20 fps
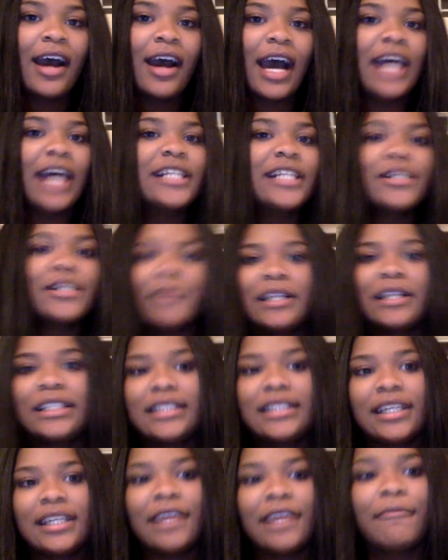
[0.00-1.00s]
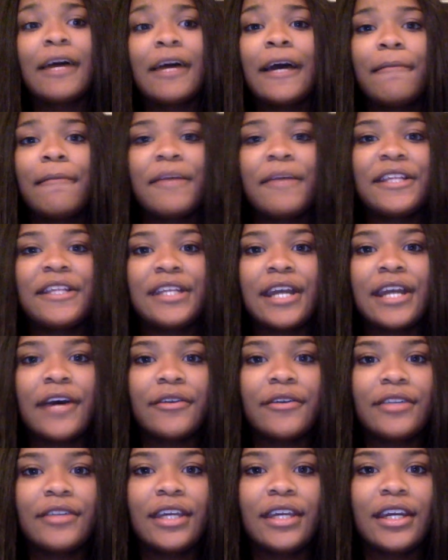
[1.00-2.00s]
I just wanted to get my opinion
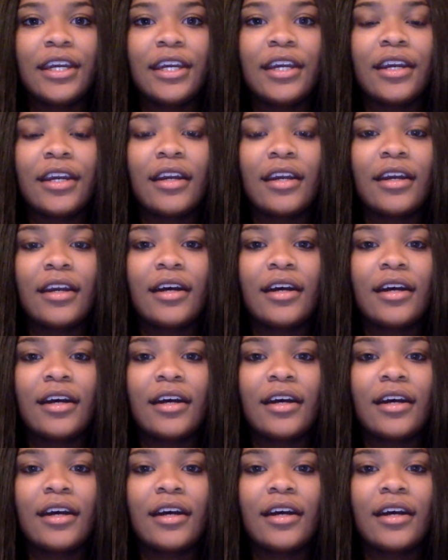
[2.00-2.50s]
out there.